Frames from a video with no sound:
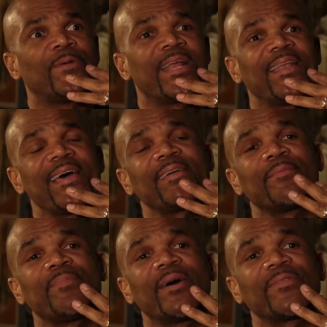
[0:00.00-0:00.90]
what I like
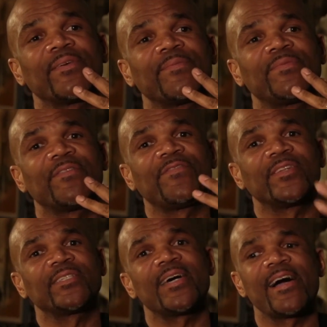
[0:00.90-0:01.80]
about the, the
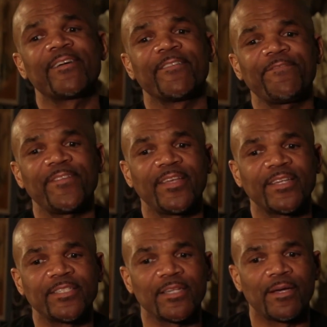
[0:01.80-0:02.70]
photography
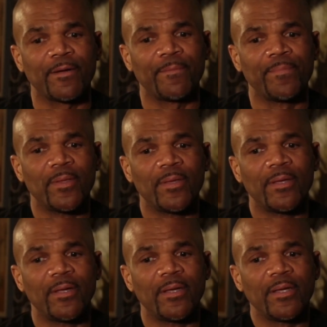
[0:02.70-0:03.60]
is um,
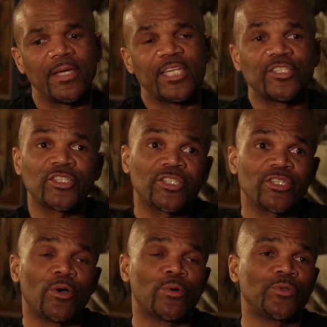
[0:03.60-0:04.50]
it
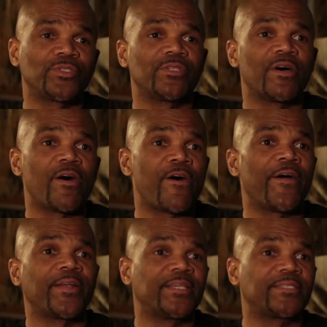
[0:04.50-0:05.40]
shows the
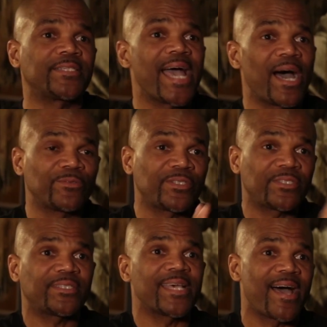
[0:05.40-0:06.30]
artist
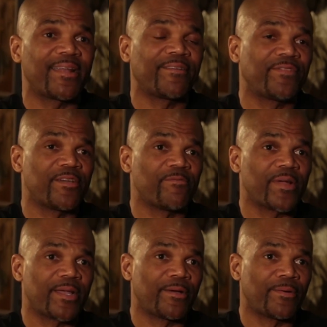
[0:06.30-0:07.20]
outside of their
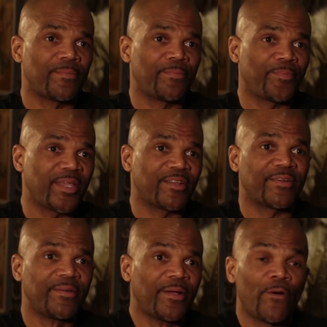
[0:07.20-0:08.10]
realm being
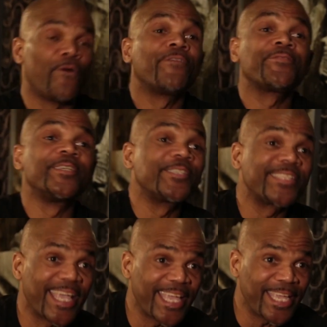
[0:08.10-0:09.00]
off the
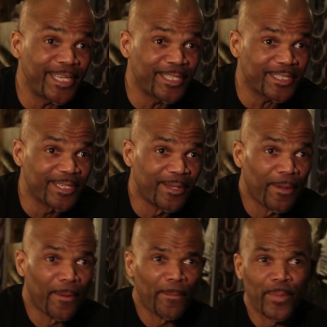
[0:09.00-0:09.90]
stage,
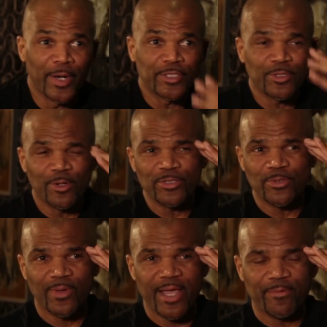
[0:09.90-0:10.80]
but it's
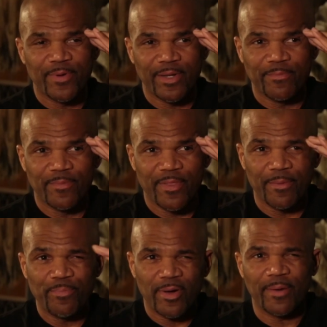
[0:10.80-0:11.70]
also like when, when
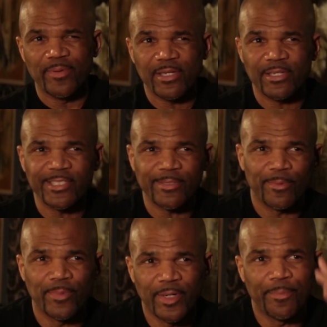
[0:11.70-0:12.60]
the public looks
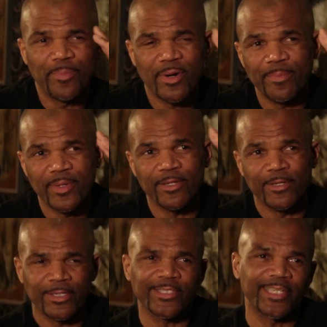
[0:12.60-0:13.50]
when the public
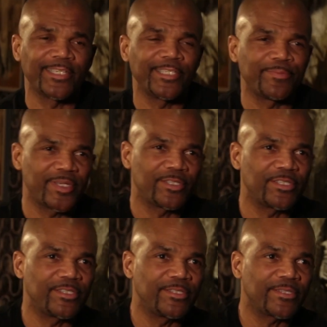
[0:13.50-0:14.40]
looks at these
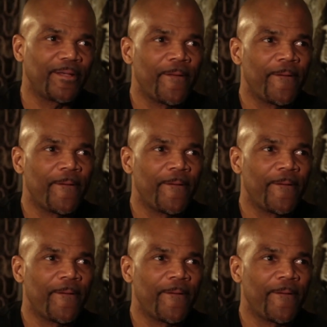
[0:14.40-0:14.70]
pictures,